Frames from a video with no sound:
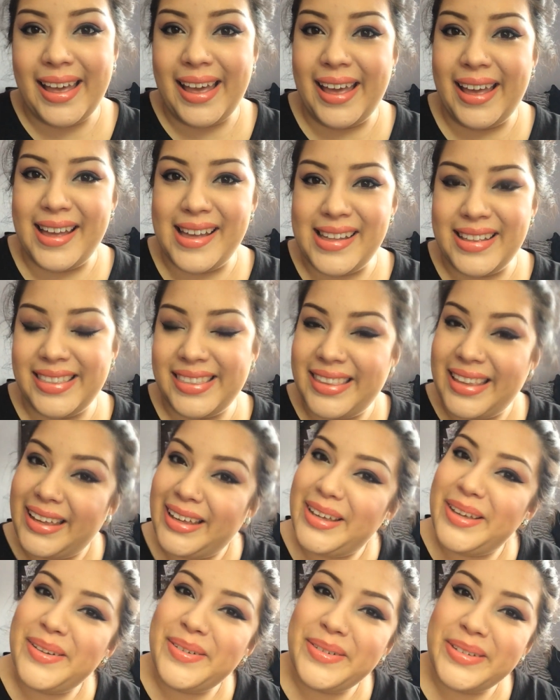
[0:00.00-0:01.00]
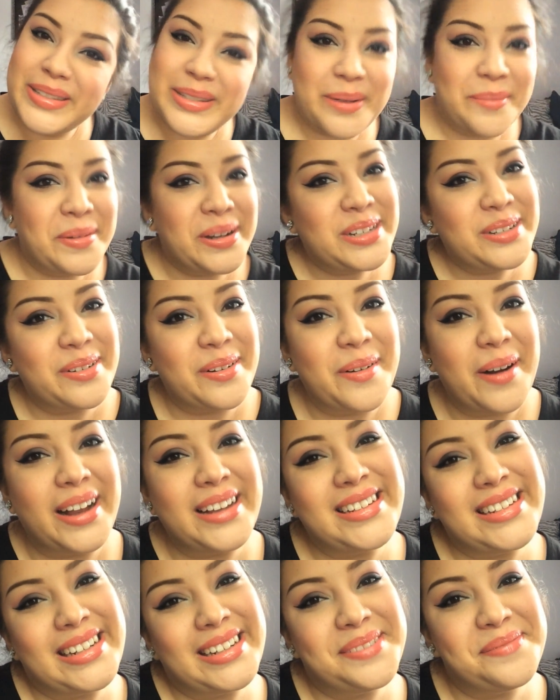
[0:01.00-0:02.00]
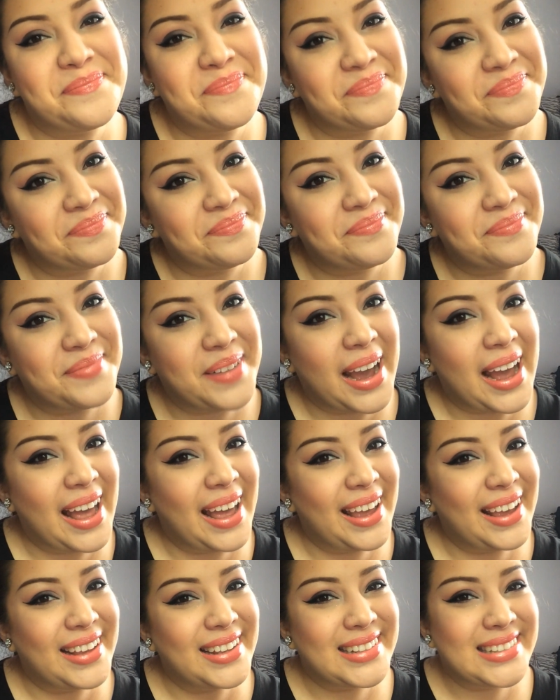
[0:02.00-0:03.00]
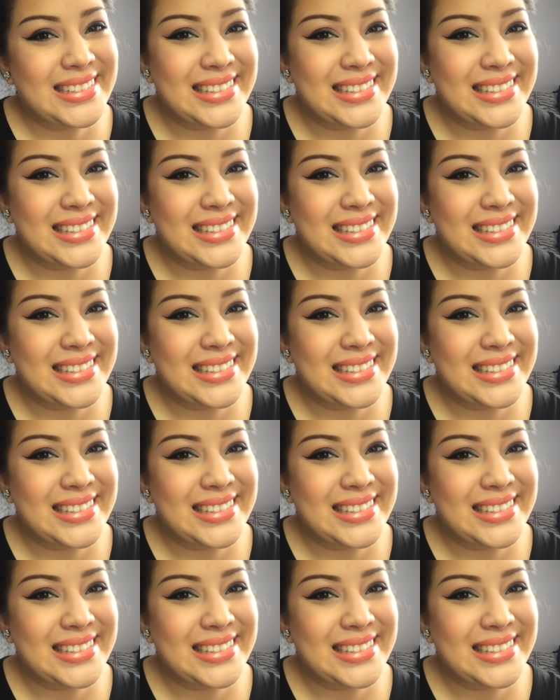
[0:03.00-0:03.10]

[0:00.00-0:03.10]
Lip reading: and thank you so much for watching. Bye!